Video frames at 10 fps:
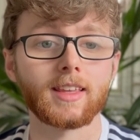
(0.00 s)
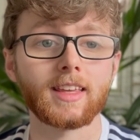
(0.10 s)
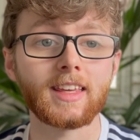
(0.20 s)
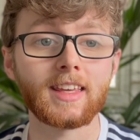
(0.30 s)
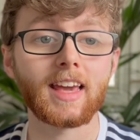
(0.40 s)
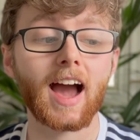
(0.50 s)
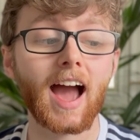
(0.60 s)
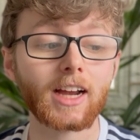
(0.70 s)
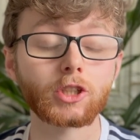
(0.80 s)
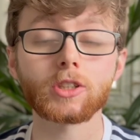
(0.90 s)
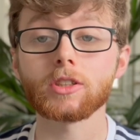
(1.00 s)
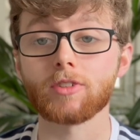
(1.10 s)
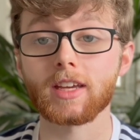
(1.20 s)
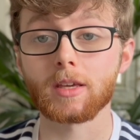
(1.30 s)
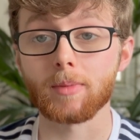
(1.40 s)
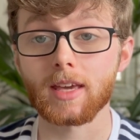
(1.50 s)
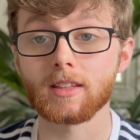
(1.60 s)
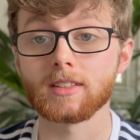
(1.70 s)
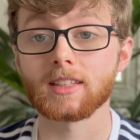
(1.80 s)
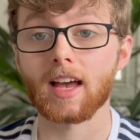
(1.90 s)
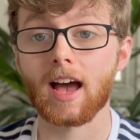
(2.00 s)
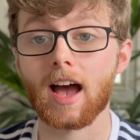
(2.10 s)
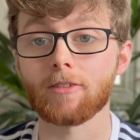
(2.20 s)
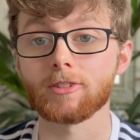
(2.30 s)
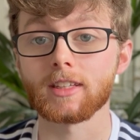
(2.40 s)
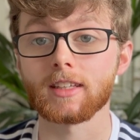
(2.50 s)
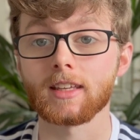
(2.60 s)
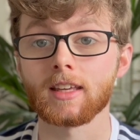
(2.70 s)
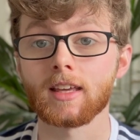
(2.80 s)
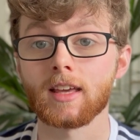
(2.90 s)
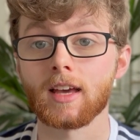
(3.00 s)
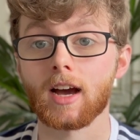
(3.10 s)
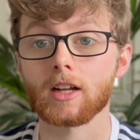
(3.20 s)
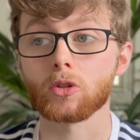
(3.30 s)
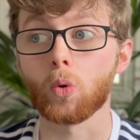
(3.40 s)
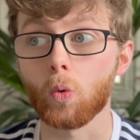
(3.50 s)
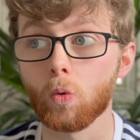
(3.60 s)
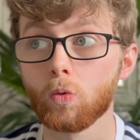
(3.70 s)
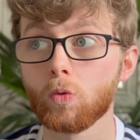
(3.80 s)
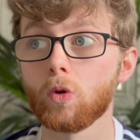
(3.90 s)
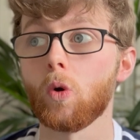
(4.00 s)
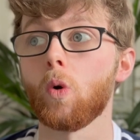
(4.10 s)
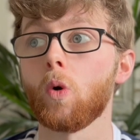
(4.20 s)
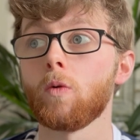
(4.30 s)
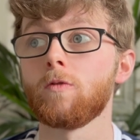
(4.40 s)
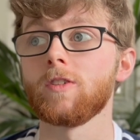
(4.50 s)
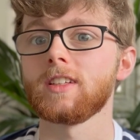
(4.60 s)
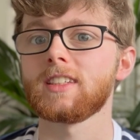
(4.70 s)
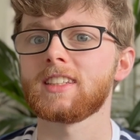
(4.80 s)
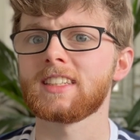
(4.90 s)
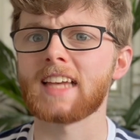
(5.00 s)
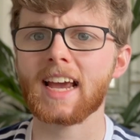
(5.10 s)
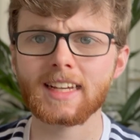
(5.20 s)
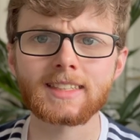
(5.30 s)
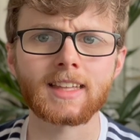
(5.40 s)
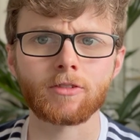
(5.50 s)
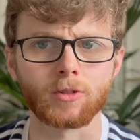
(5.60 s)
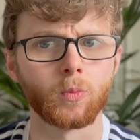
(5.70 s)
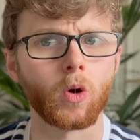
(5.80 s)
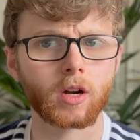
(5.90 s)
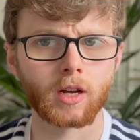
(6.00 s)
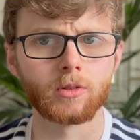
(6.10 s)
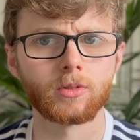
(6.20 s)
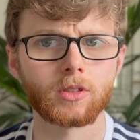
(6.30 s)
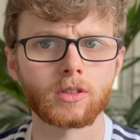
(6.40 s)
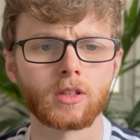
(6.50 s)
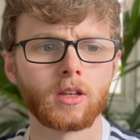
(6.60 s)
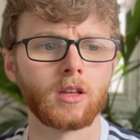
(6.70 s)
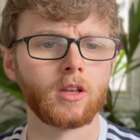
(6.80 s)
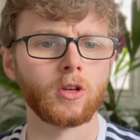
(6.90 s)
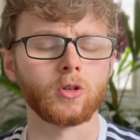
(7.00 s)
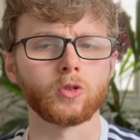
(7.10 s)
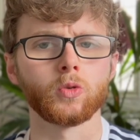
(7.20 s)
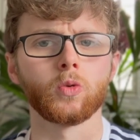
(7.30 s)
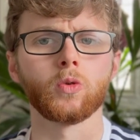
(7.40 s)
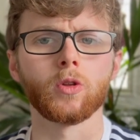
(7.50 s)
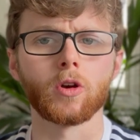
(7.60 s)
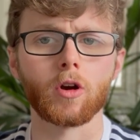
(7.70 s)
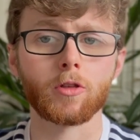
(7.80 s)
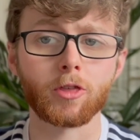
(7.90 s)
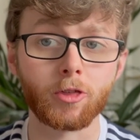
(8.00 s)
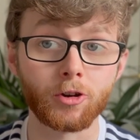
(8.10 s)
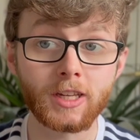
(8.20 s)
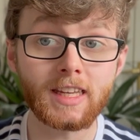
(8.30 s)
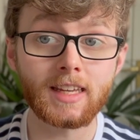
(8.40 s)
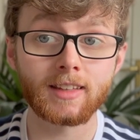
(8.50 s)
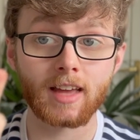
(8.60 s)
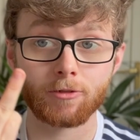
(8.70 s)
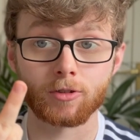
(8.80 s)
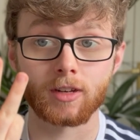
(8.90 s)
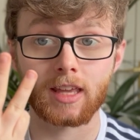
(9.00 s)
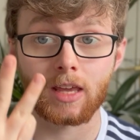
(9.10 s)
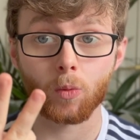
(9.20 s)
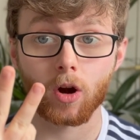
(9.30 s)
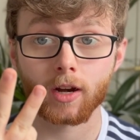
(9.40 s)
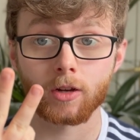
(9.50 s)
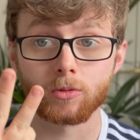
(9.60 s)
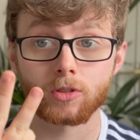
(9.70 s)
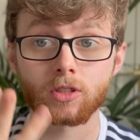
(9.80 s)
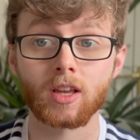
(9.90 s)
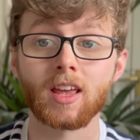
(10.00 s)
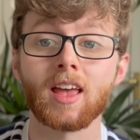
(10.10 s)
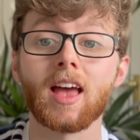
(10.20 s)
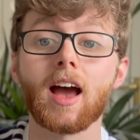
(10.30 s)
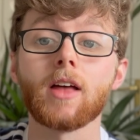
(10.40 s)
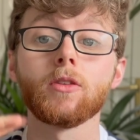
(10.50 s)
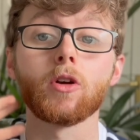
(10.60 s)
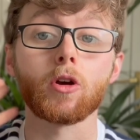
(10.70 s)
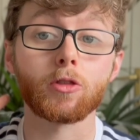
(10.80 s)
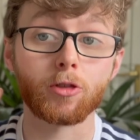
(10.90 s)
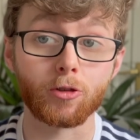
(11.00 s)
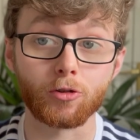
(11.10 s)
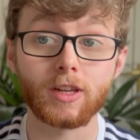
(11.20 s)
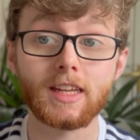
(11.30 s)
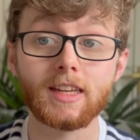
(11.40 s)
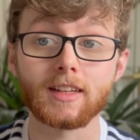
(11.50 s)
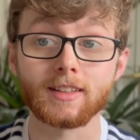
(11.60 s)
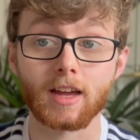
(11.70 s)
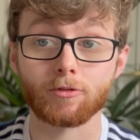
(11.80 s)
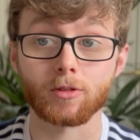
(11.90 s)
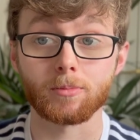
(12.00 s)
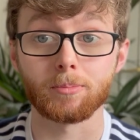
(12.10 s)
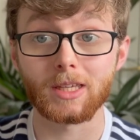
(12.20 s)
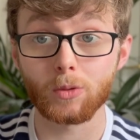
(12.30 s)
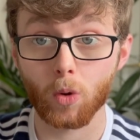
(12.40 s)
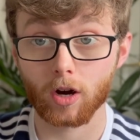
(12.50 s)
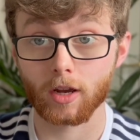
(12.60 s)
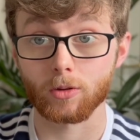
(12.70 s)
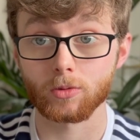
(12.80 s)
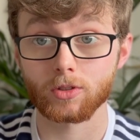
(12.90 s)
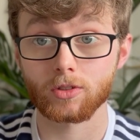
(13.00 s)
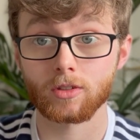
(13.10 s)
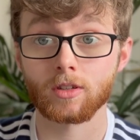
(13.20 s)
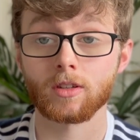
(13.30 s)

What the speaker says: He actually recommends having a total of 6 different workouts. So there are 3 different A workouts and there are 3 different B workouts.